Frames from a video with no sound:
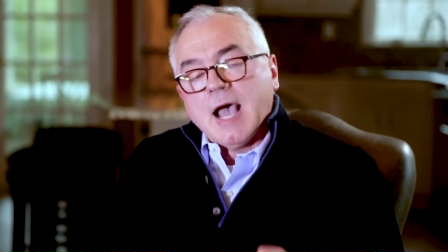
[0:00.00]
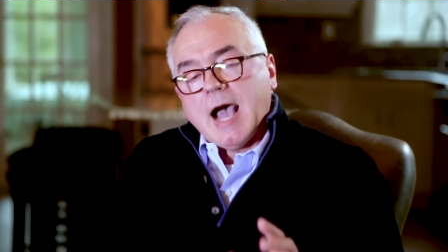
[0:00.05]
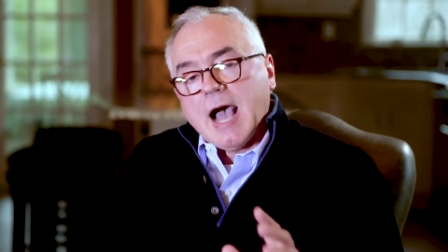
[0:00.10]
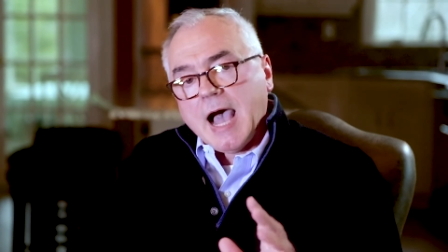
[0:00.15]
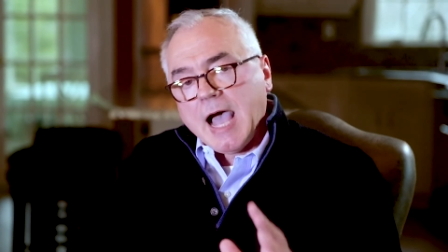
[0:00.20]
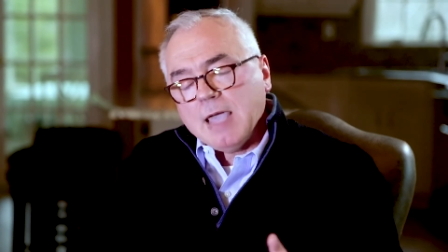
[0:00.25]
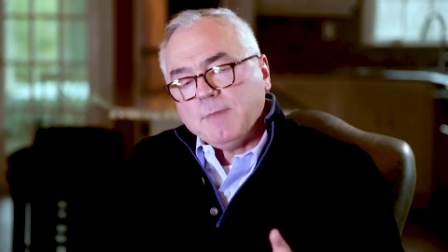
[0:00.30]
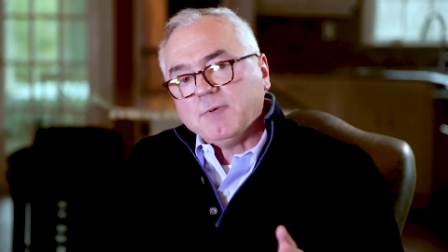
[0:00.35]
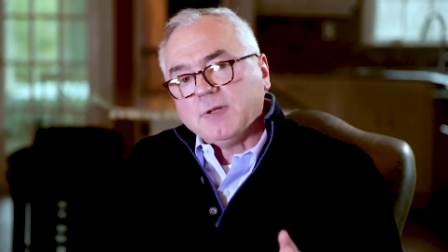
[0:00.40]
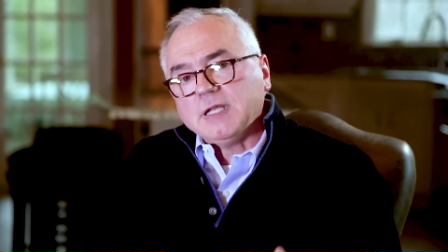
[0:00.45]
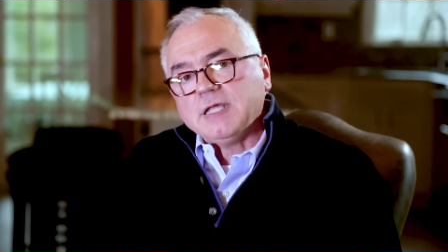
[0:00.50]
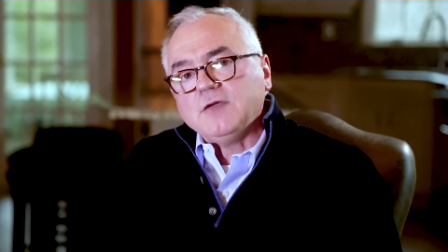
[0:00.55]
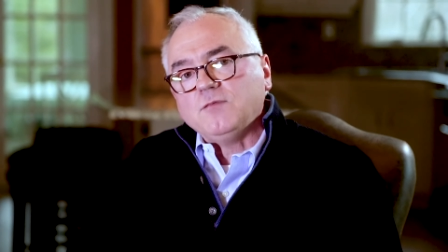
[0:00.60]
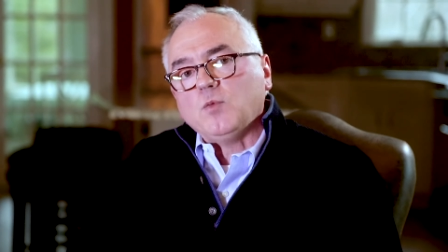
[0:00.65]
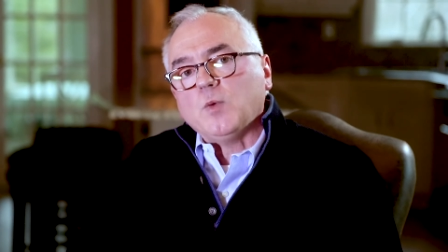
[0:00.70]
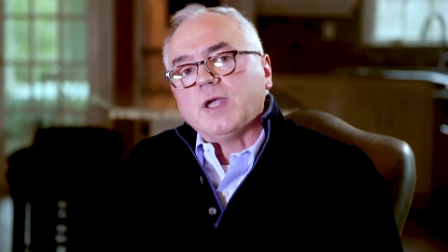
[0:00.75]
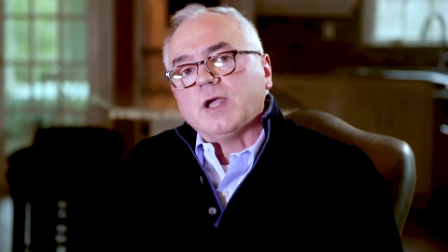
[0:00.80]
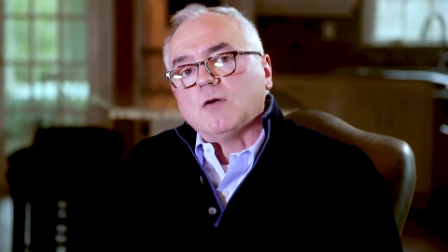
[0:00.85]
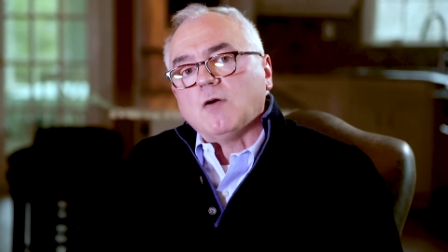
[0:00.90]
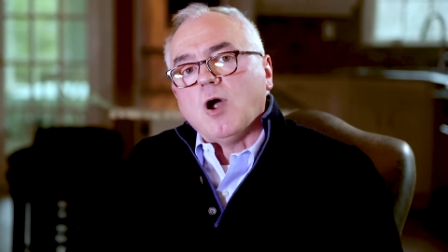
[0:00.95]
I believe
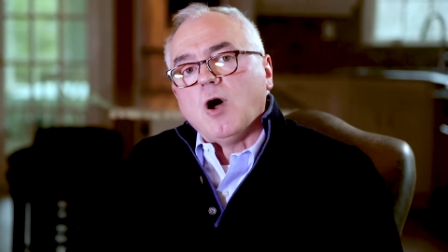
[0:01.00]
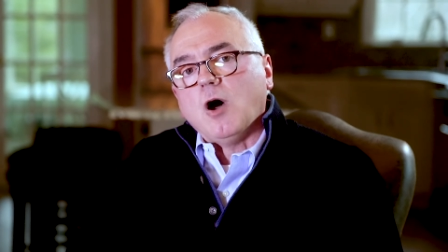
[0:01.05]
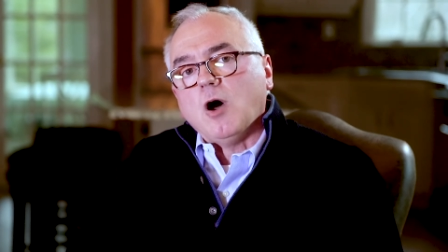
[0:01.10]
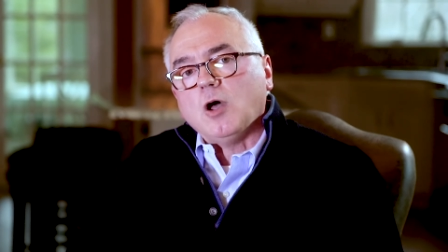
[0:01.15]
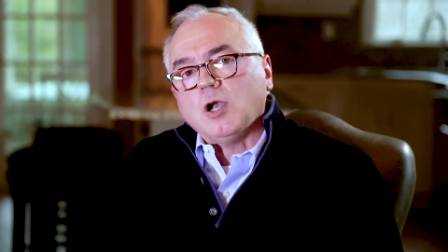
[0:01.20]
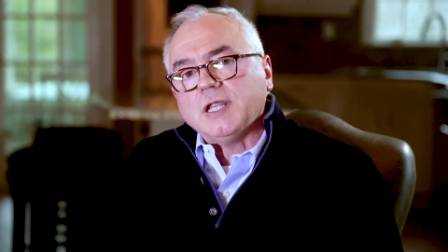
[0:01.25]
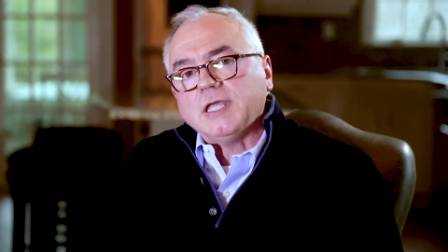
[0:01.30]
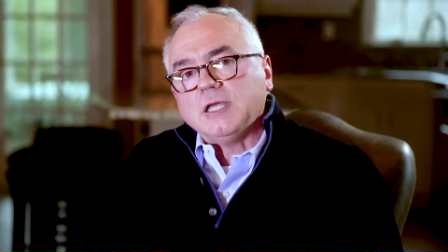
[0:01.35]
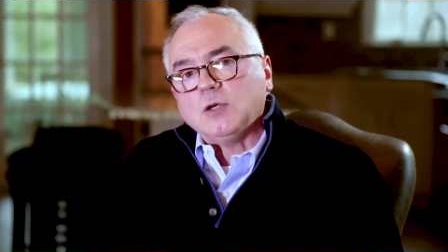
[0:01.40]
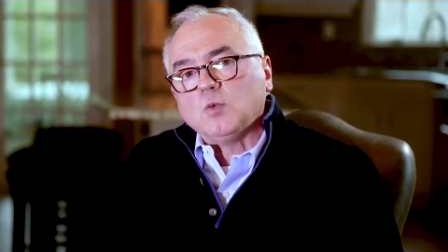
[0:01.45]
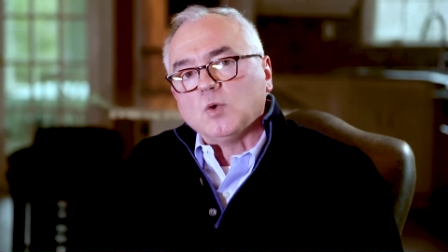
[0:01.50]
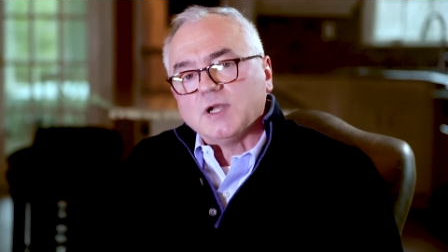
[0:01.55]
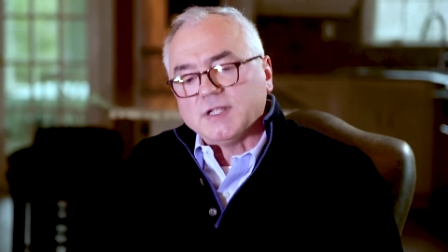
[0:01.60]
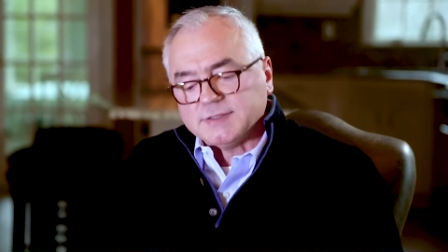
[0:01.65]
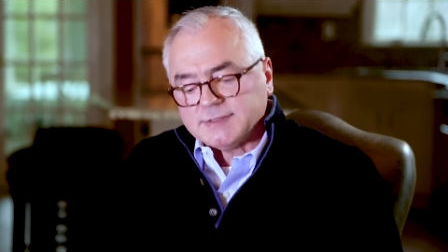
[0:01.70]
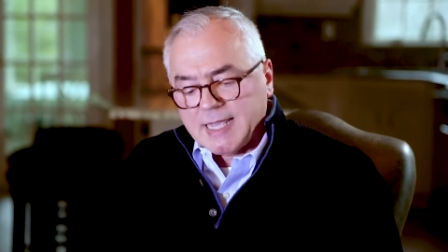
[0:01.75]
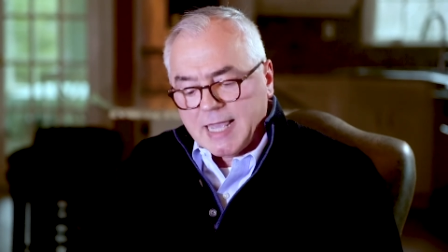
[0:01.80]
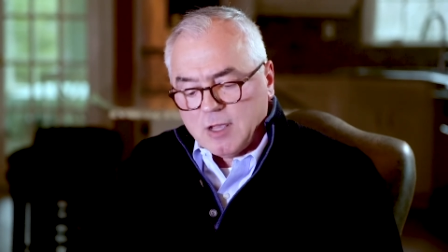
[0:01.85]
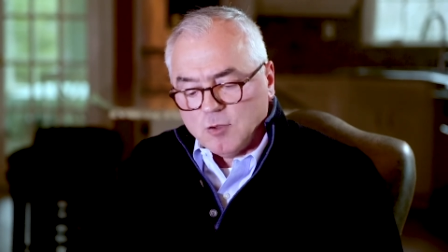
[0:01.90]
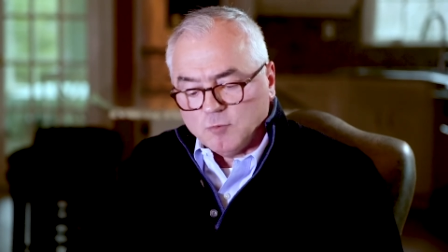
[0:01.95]
we are all equal
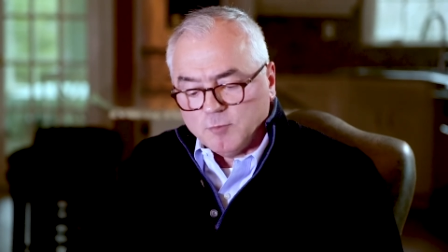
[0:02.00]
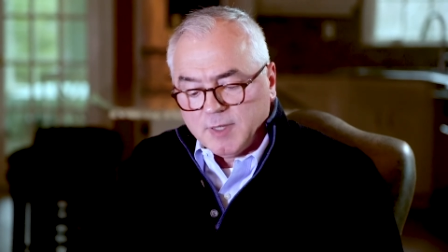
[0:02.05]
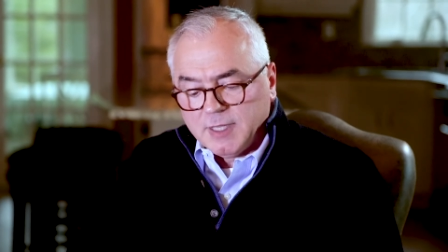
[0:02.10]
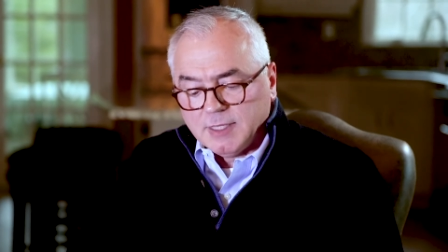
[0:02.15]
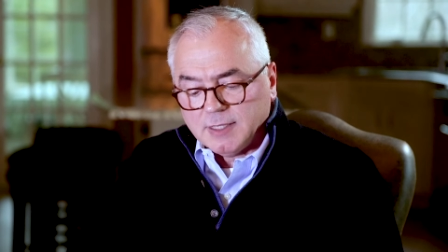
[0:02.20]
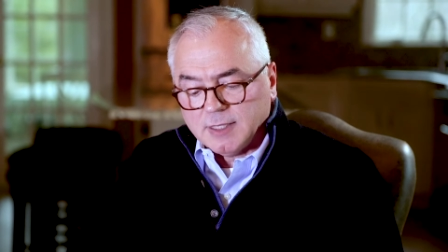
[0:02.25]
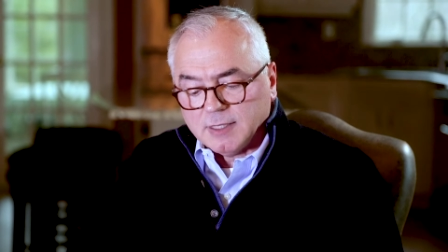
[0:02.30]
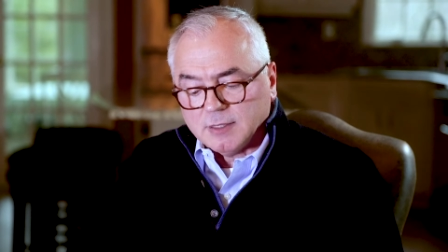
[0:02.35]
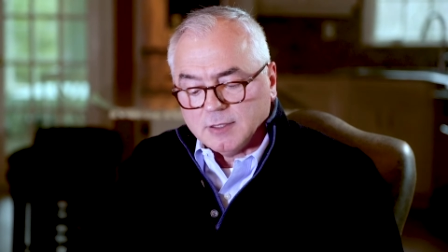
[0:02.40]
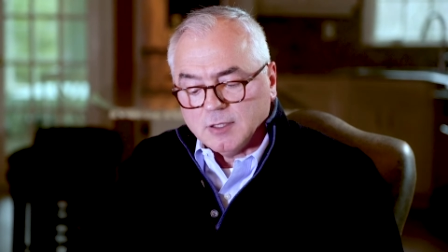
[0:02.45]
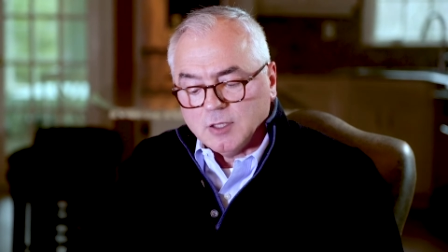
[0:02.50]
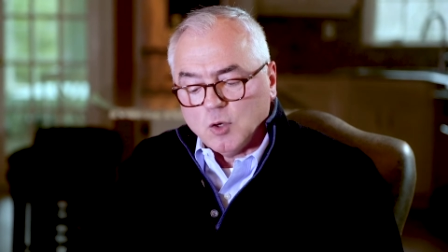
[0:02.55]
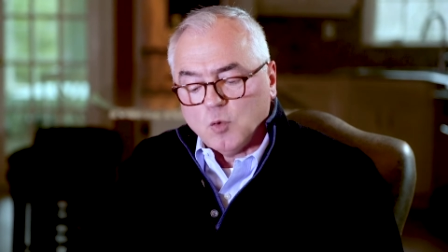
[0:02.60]
at town meeting.